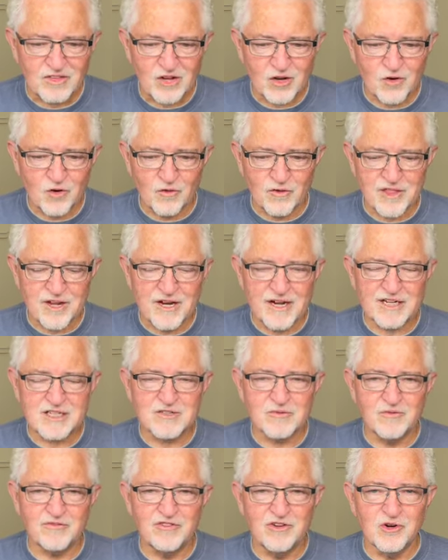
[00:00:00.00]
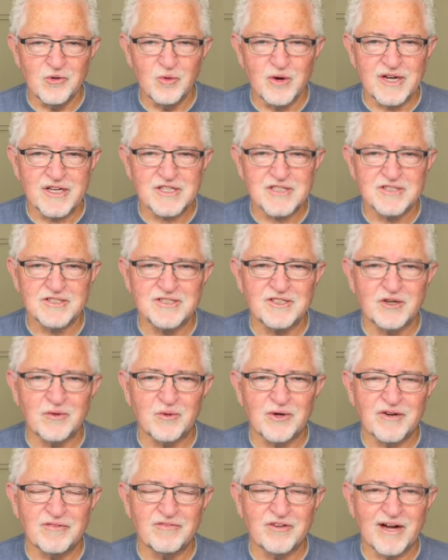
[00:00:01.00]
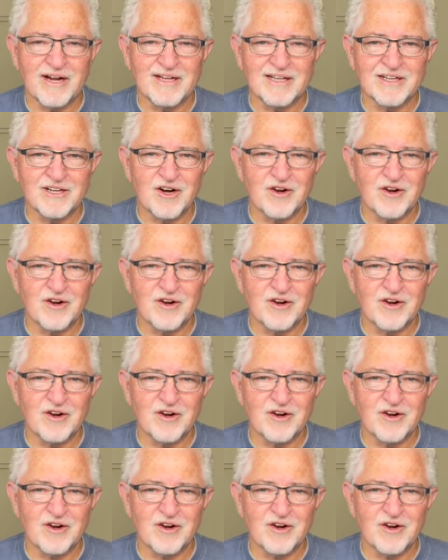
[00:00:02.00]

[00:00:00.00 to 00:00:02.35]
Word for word: over the next few weeks until we finally